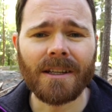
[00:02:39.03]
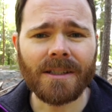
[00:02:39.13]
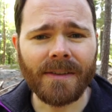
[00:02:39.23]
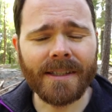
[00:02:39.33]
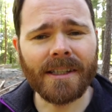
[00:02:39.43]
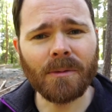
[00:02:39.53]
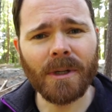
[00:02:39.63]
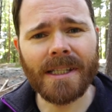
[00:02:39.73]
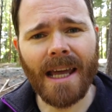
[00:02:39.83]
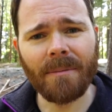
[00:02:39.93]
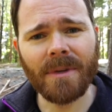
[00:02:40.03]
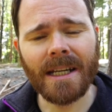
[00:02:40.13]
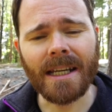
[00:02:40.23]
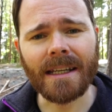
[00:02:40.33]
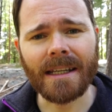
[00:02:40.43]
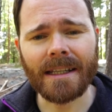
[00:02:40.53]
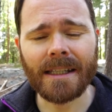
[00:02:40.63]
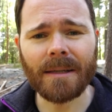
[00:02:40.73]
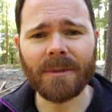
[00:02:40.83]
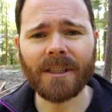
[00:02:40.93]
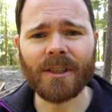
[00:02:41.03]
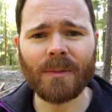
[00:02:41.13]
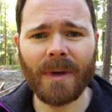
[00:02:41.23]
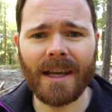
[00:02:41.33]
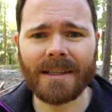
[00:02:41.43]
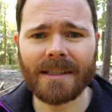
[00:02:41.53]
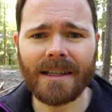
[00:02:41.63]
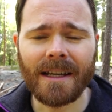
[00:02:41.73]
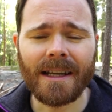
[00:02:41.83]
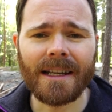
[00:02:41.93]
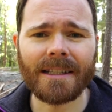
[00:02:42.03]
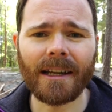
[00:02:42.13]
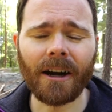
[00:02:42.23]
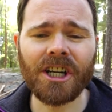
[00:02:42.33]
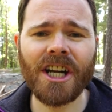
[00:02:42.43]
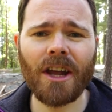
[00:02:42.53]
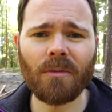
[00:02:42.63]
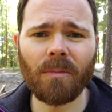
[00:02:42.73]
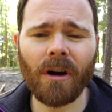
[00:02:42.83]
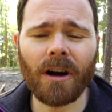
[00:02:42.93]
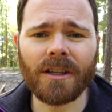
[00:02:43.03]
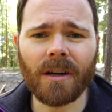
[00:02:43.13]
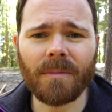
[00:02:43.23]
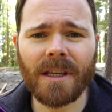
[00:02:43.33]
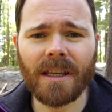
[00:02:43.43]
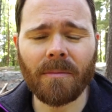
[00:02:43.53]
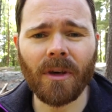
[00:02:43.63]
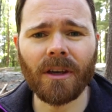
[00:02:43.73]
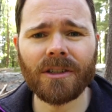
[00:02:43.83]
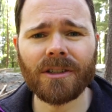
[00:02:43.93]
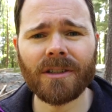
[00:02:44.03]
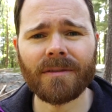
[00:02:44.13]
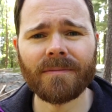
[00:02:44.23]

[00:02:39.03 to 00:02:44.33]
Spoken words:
So this is what's happening in liminal space, is that our shadow parts are being emerged.